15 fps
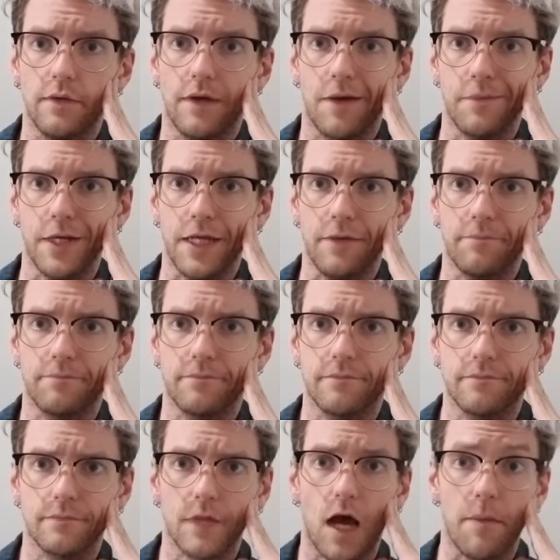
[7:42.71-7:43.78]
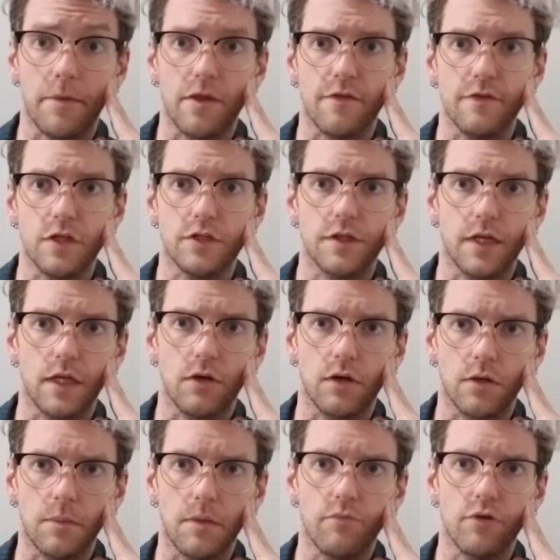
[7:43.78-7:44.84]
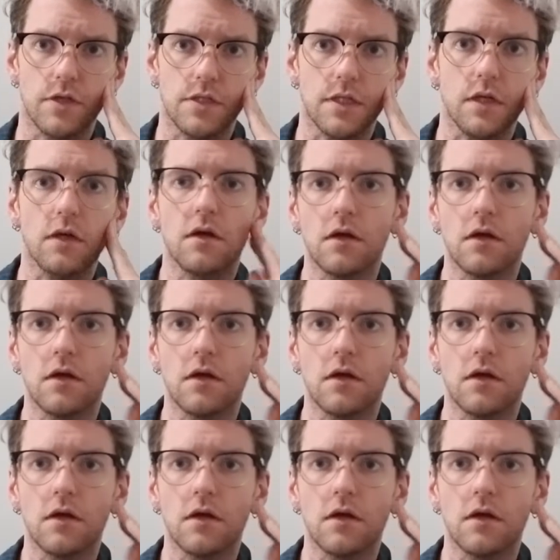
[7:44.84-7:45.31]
how many copies of each thing you're going to be printing.